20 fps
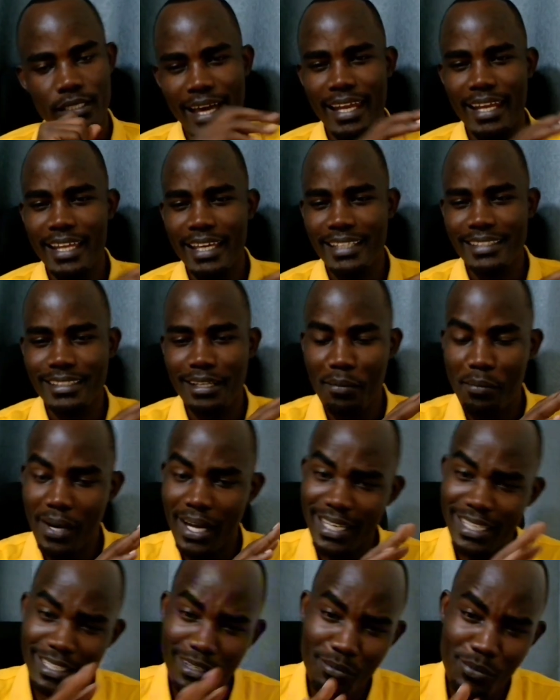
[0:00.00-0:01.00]
Unlike some
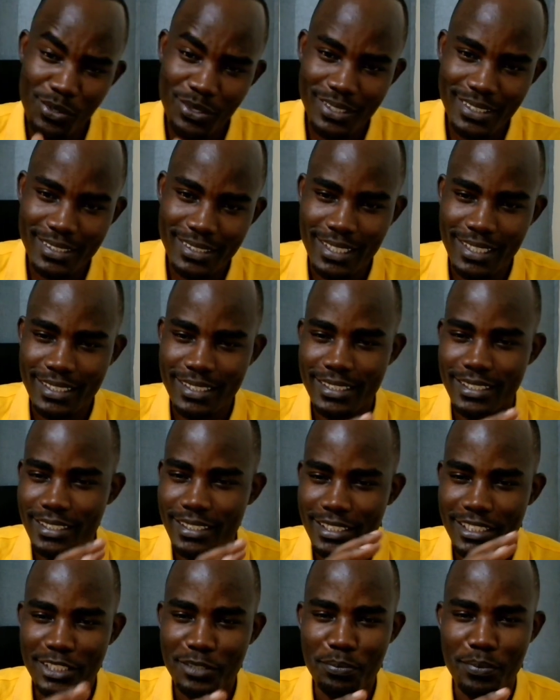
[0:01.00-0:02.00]
ultrabooks that
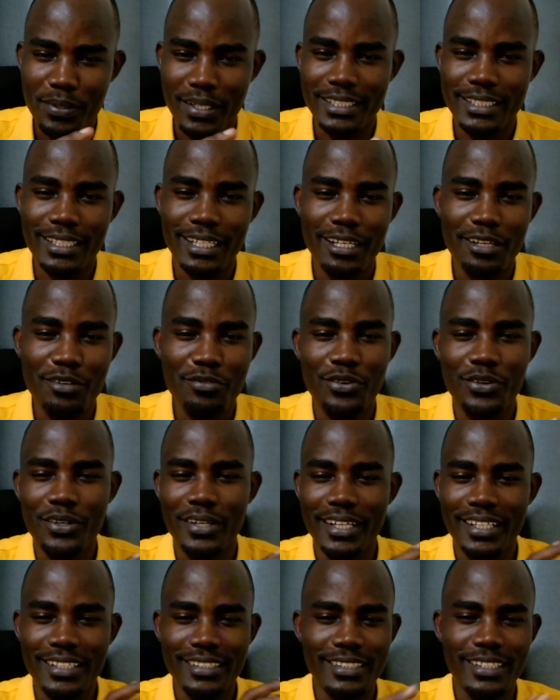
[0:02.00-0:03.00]
ditch practically
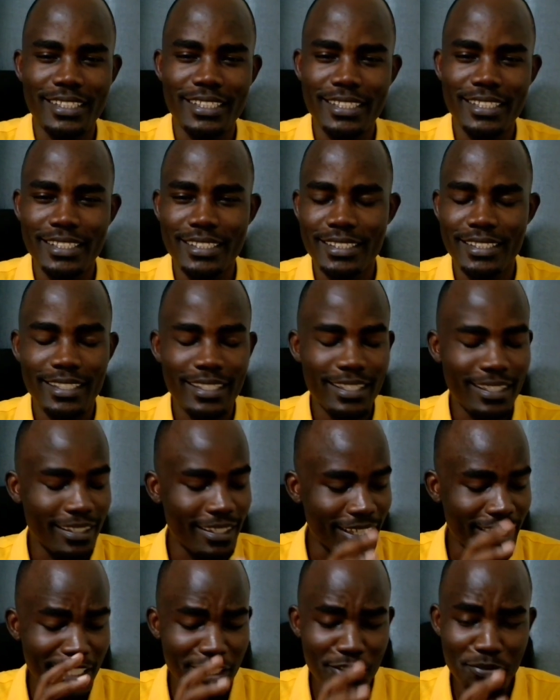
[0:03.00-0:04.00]
for aesthetics,
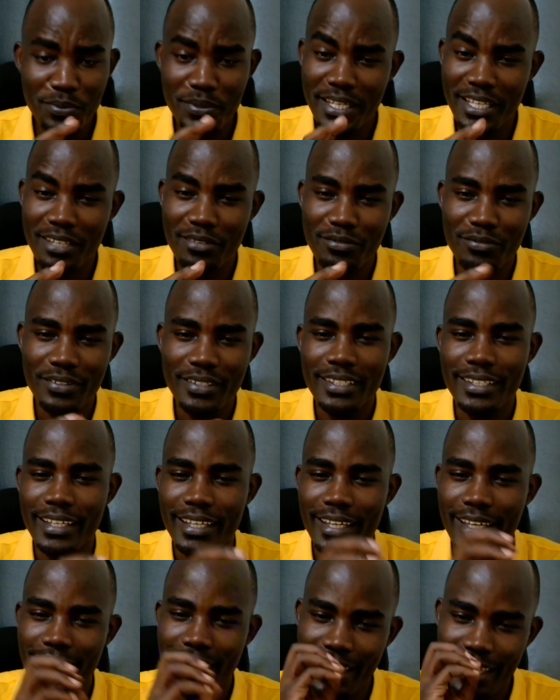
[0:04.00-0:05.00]
the HP Envy
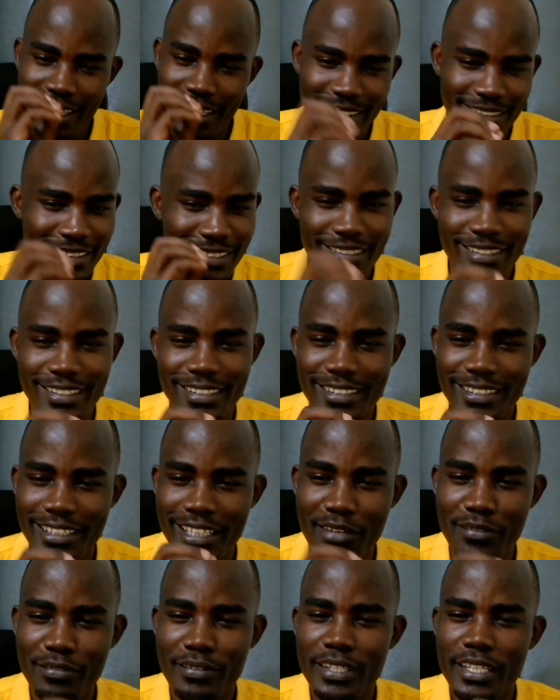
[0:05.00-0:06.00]
x360
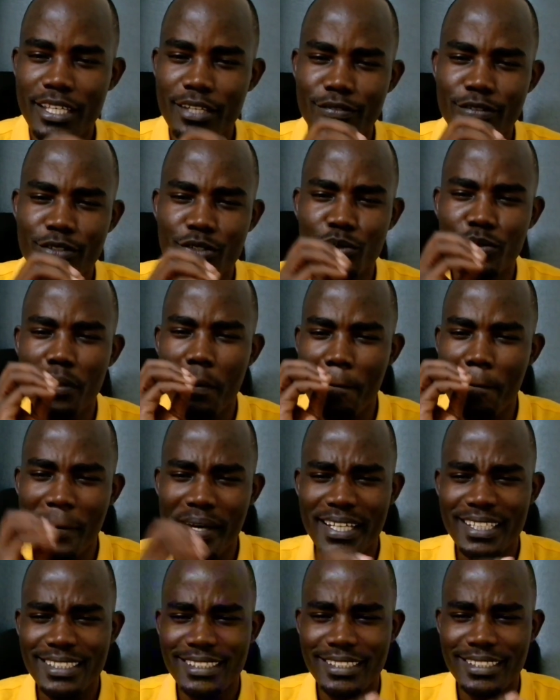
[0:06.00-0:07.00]
Envy gives you the
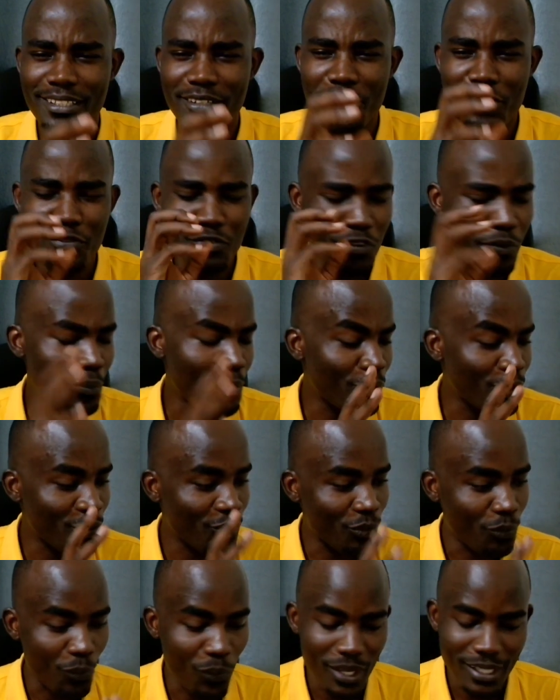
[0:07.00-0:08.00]
best for
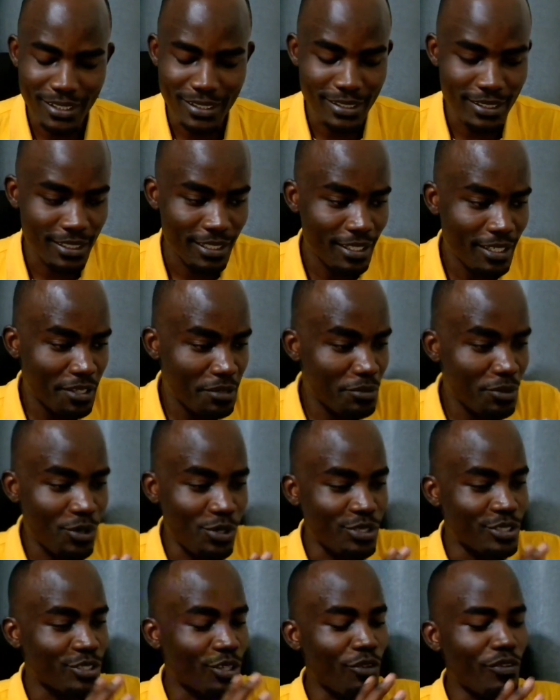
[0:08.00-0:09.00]
both worlds.
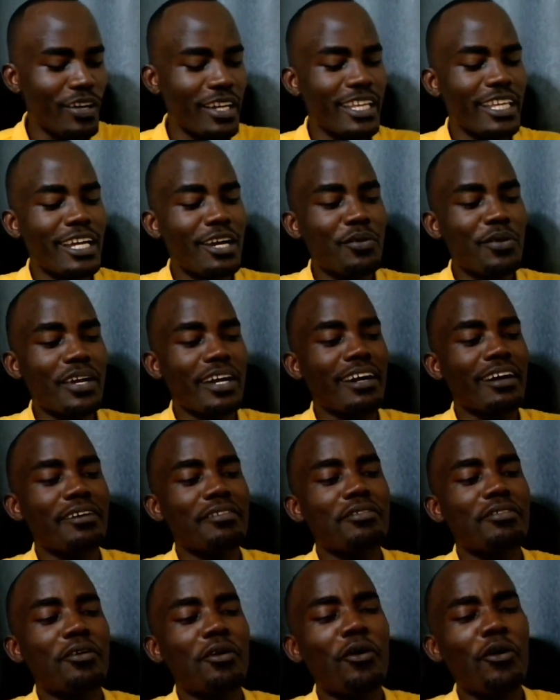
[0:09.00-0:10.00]
Because over here we
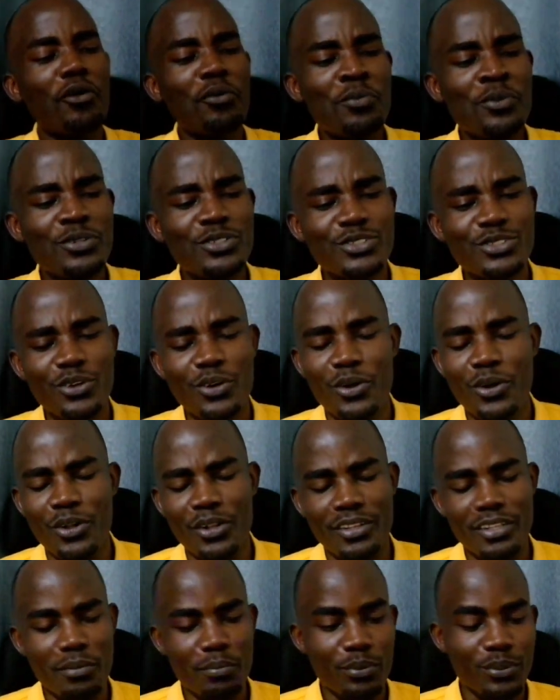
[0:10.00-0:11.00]
have almost
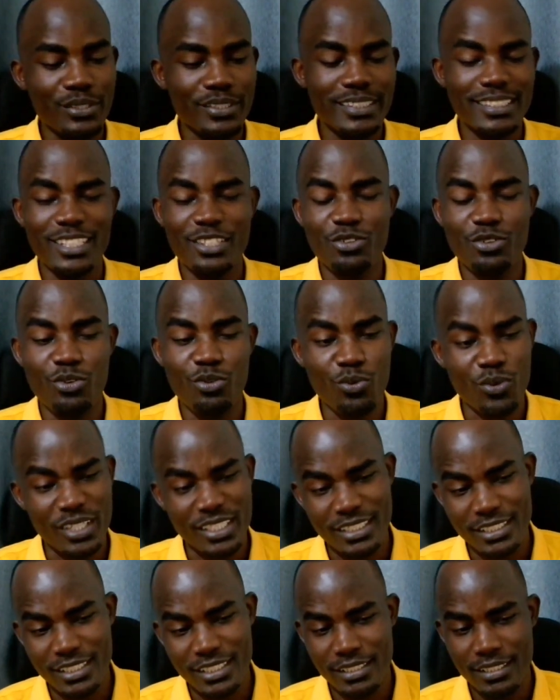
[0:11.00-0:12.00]
all the ports that we
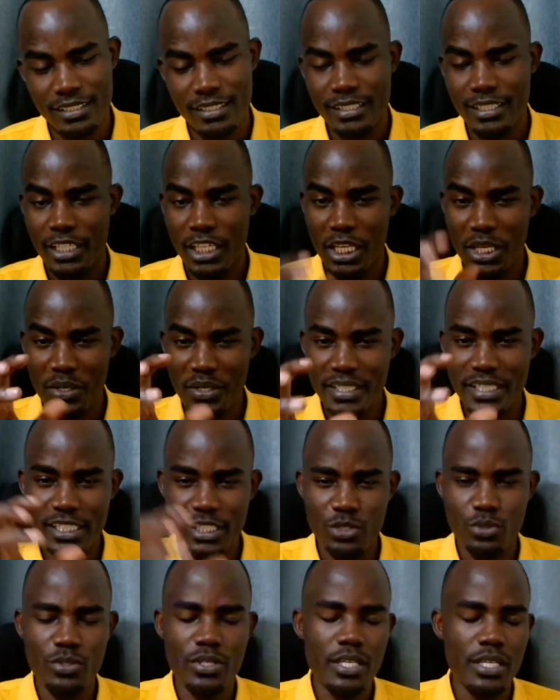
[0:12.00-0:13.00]
want in a
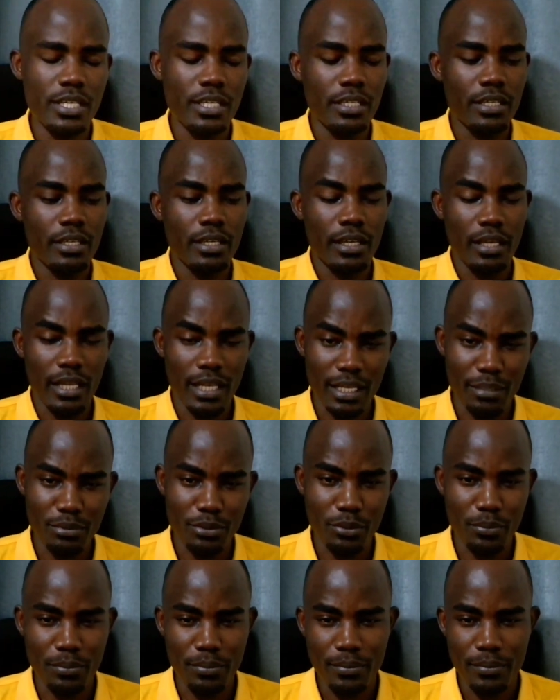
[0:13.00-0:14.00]
day-to-day
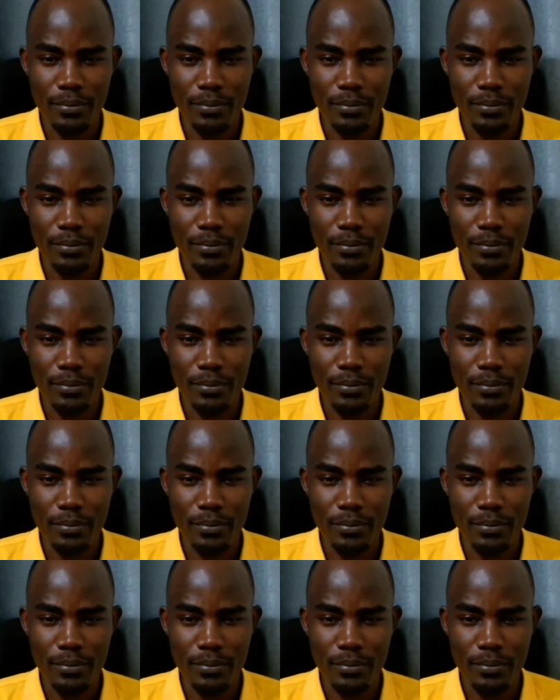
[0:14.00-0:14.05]
laptop.